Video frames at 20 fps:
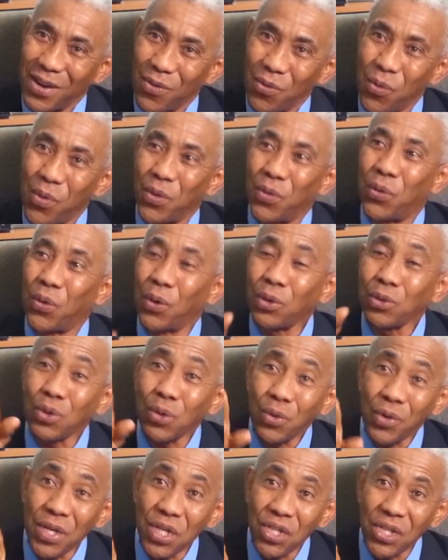with those
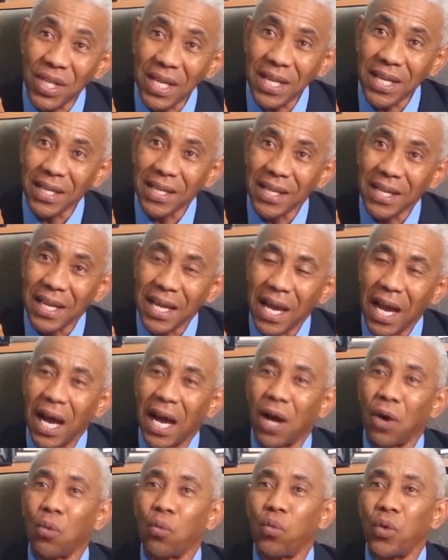Orisha
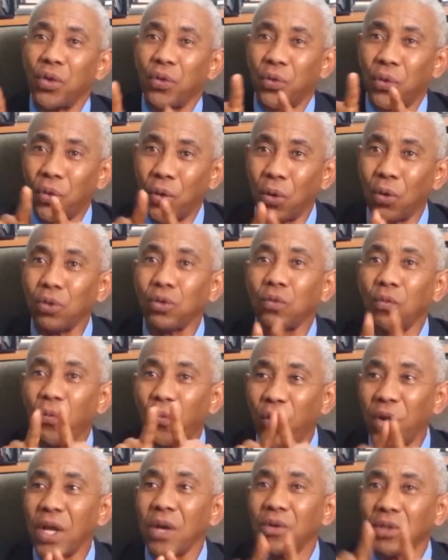and with those
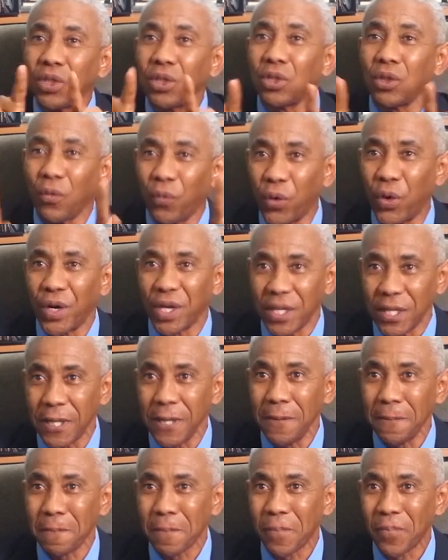frequencies of
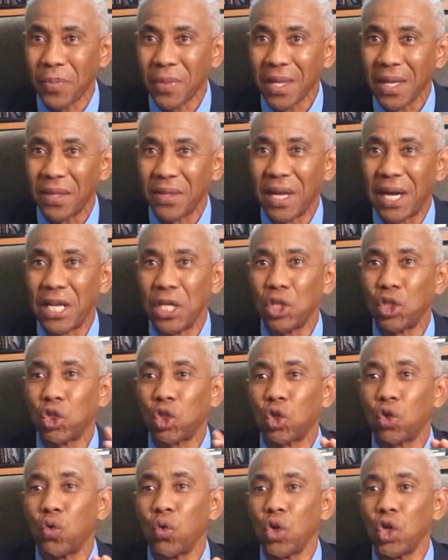energy that
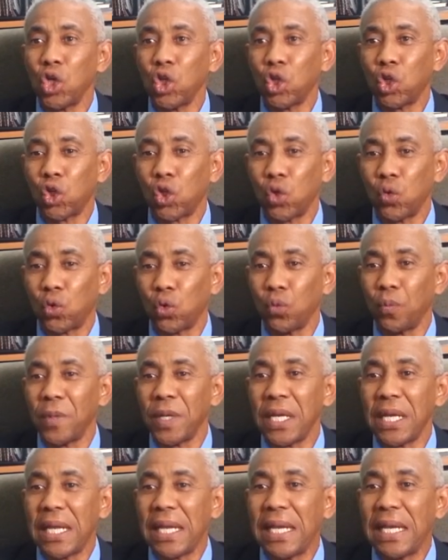is going to
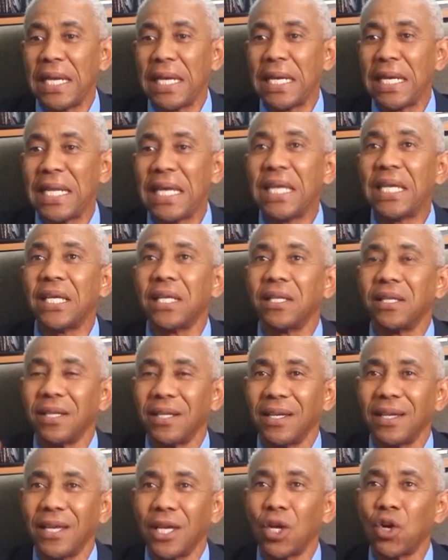be needed
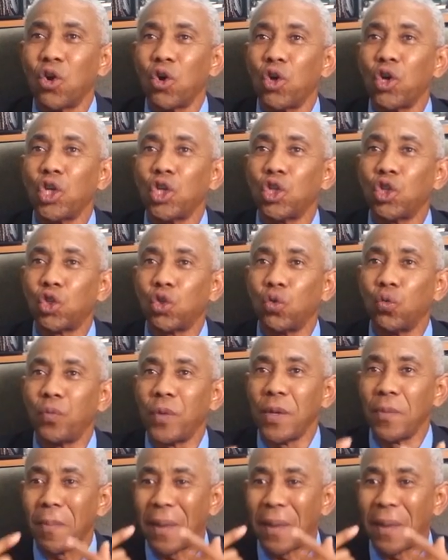in order to be